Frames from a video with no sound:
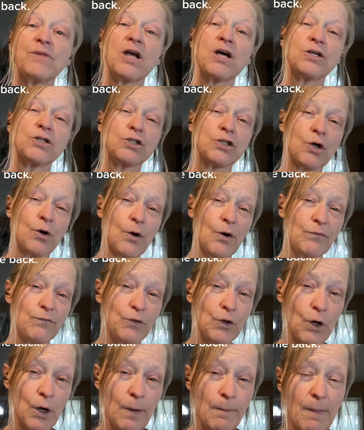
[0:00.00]
So if
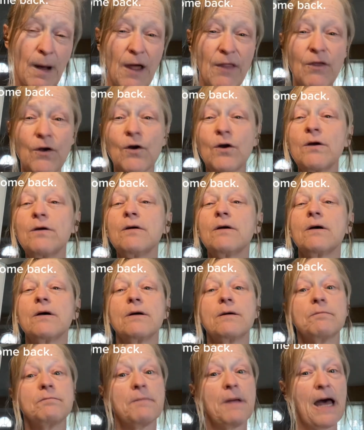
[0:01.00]
you're a mother,
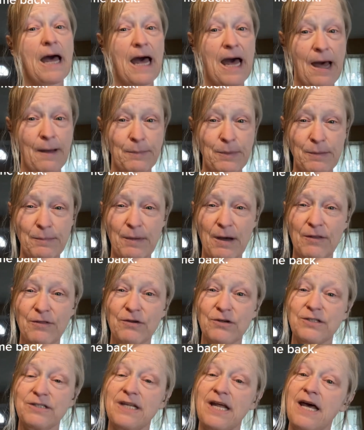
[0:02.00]
happy
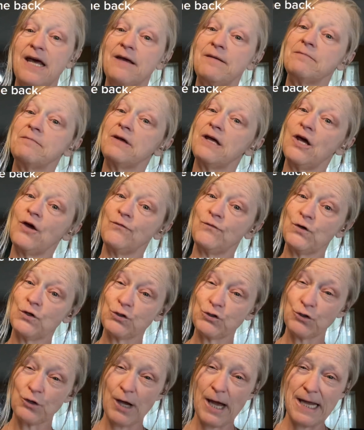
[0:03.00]
Mother's Day. If you're
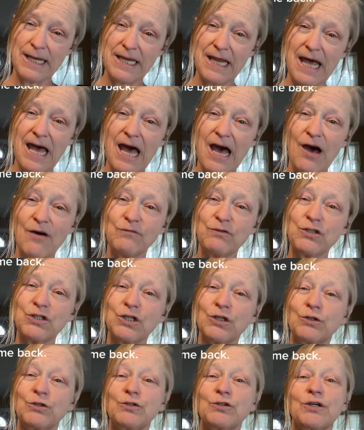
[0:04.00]
trying to have
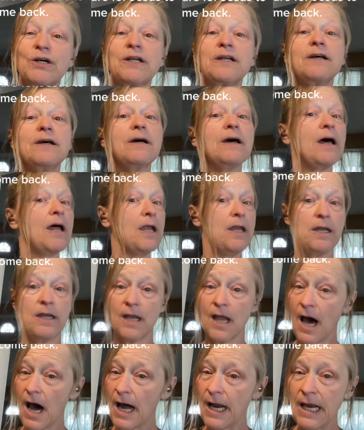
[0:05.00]
children,
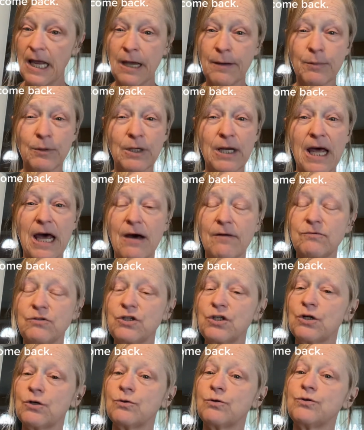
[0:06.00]
not able to have
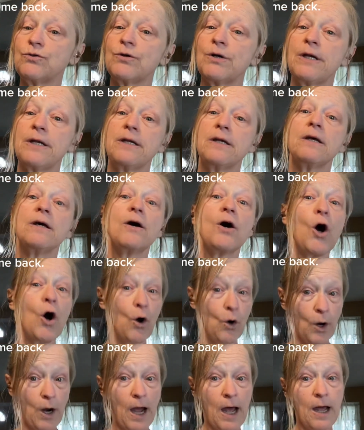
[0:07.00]
children,
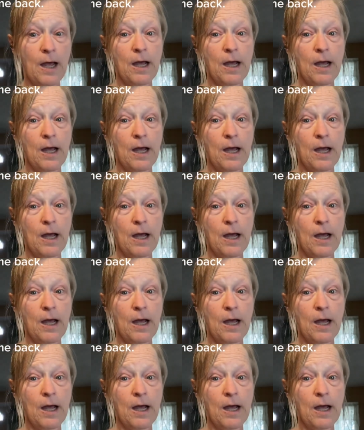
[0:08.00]
or